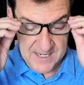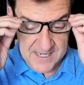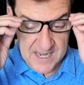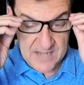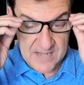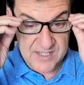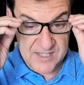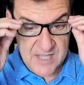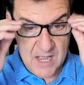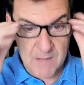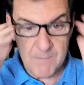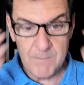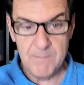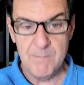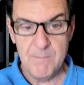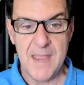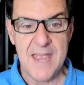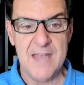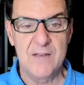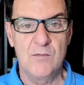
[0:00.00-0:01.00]
Now,
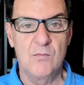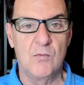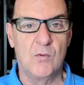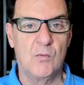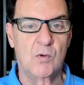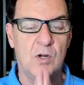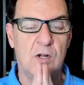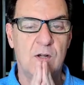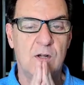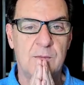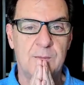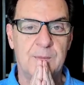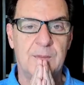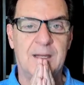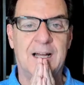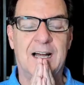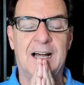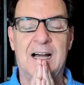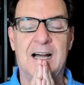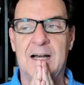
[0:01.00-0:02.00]
some men will
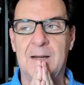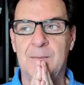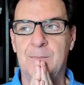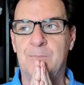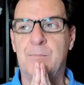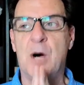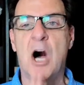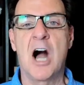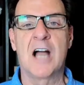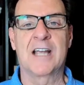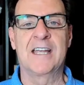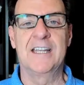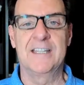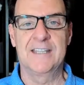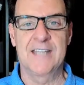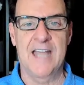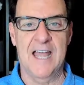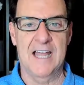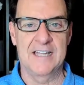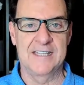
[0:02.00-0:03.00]
balk
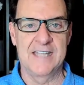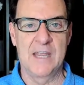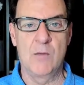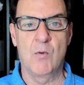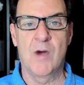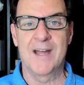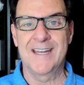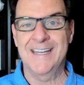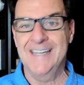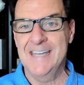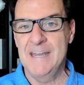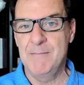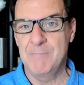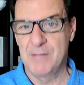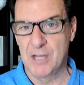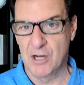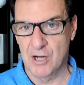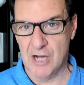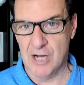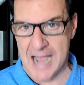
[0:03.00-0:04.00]
at that. They want to
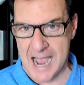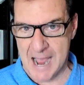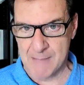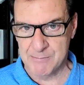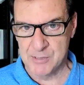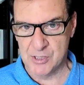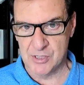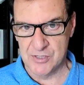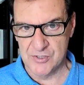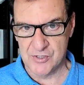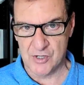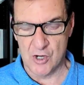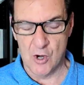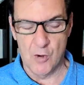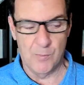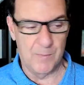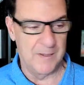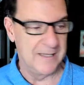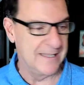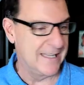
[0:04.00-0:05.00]
keep their options
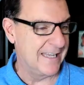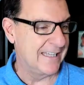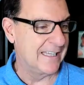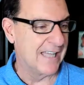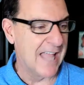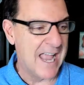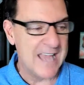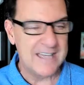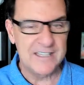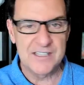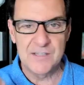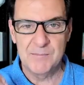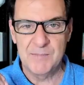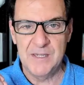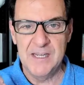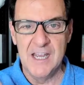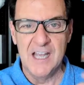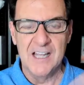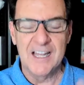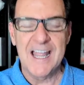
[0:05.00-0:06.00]
open. They'd like to
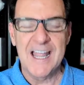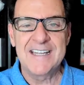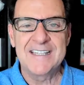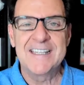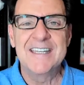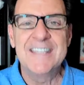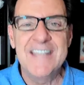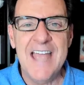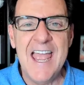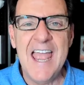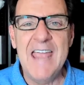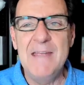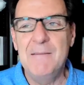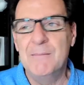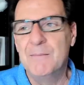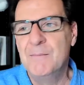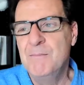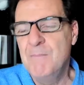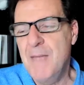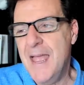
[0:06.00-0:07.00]
be like
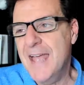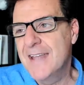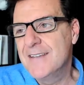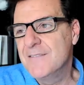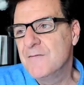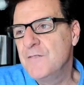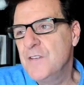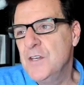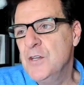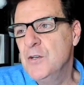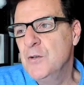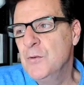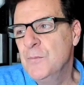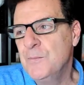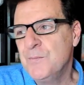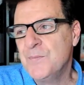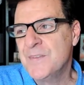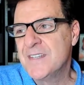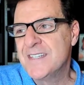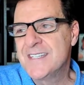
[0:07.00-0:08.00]
today, men view
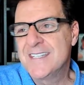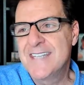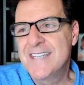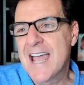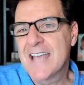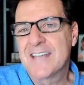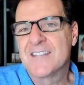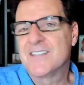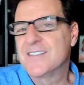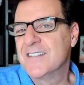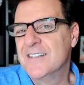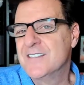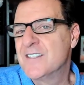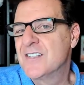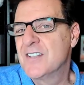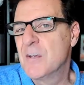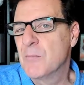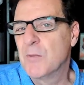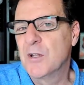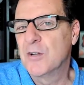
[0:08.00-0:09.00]
sex
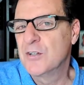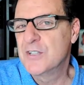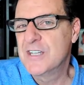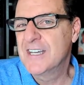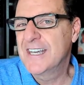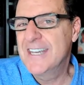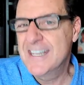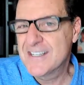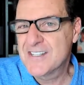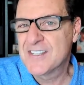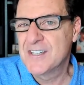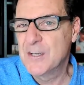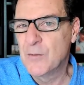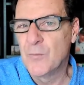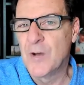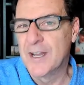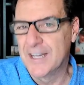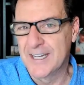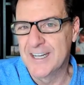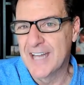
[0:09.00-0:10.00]
similar to kissing
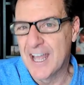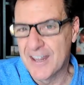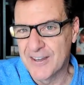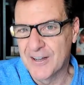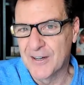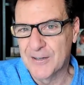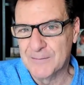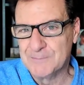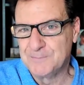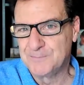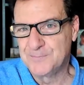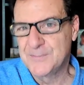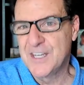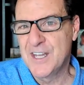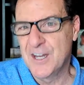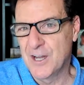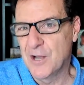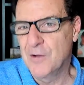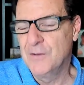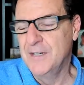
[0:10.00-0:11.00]
one another.
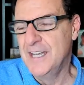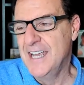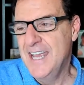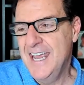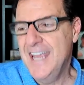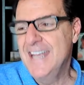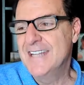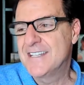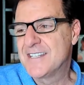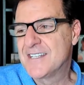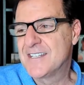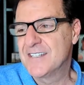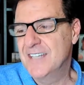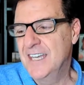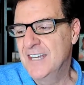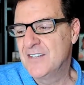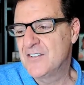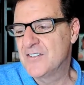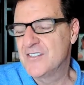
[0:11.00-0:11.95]
You know, it's